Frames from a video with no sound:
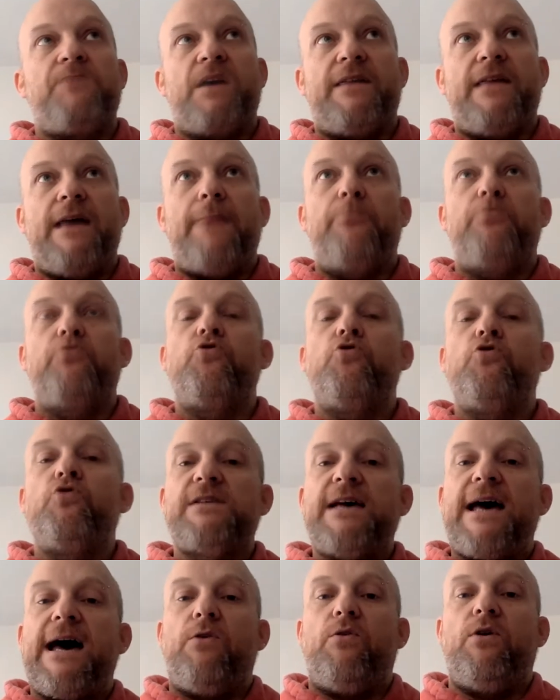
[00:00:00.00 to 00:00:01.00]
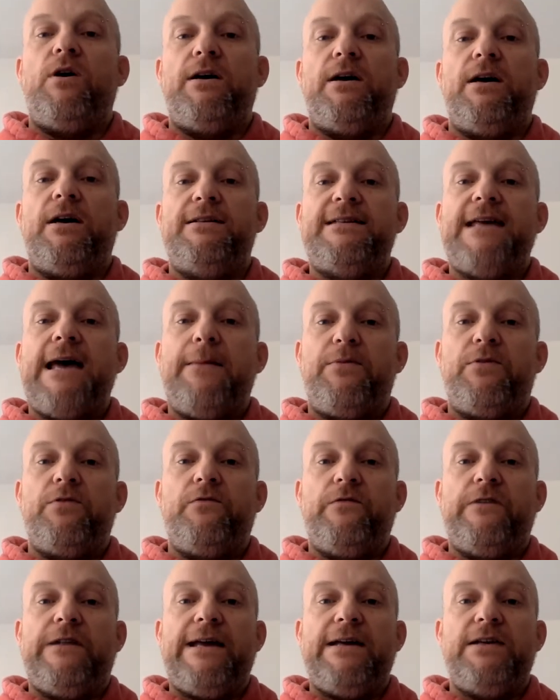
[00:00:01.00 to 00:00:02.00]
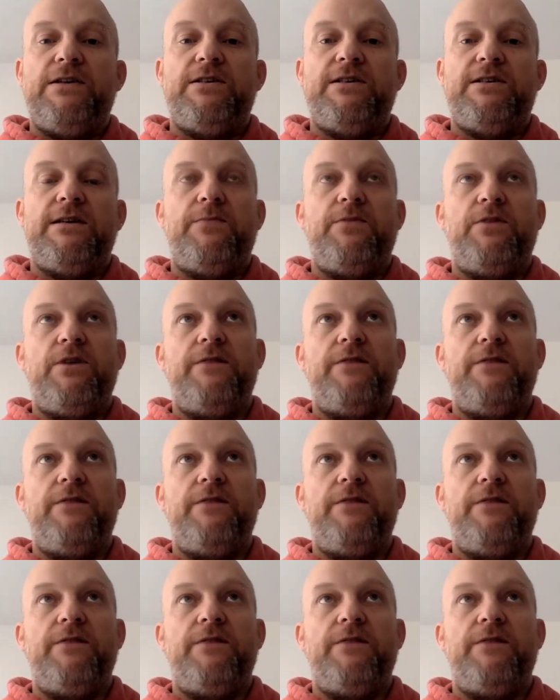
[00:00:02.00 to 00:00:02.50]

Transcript: and that brought out a depth of relationship